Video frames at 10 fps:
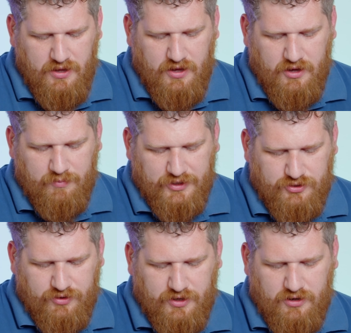By
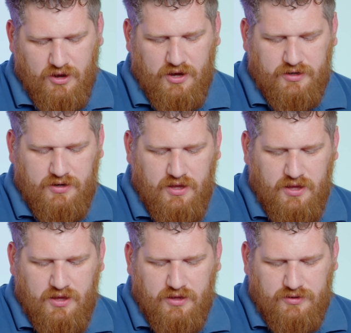turning it on,
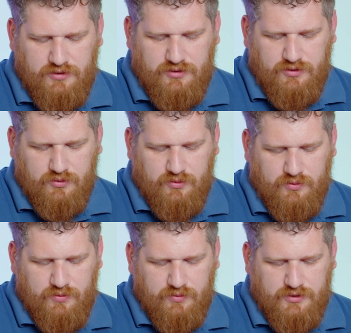
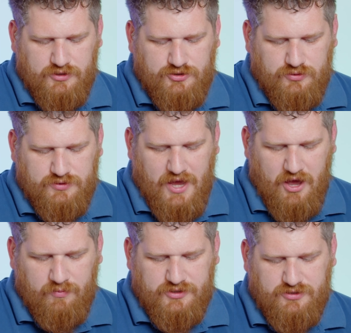you can choose
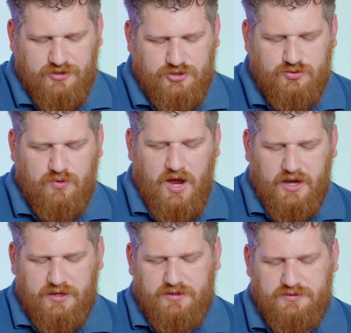how much of the
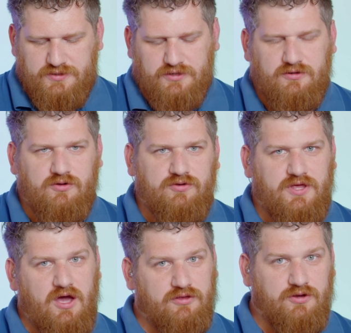dry signal or
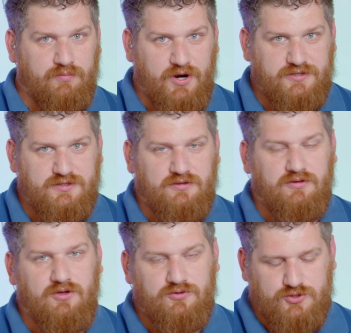the uncompressed
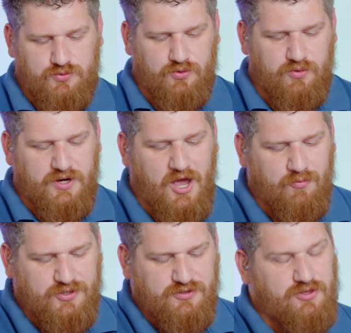signal goes through and how
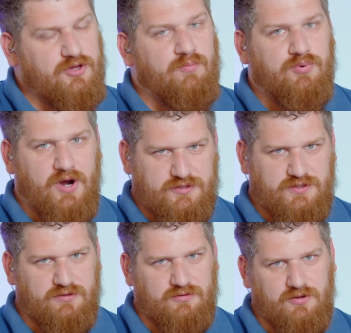much of the compressed
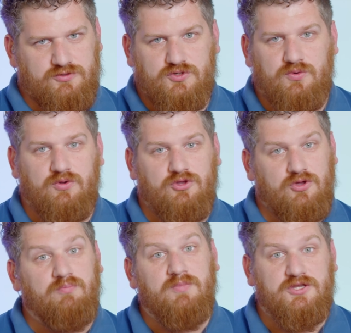signal goes through. And you
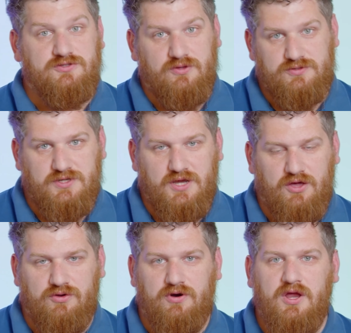can mix those
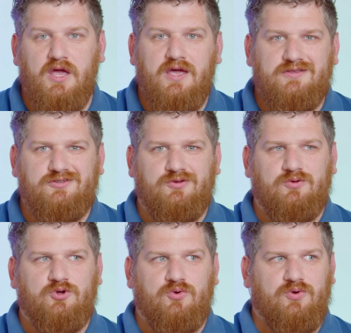together
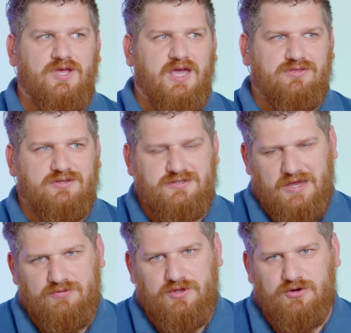to create the
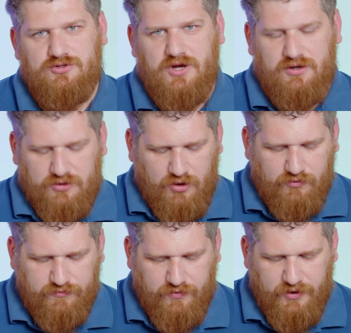sound that you're trying to
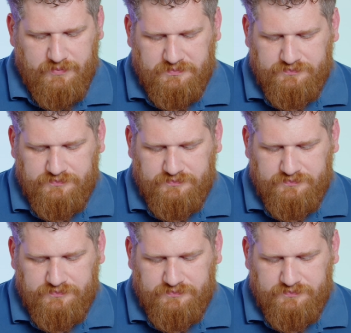go for.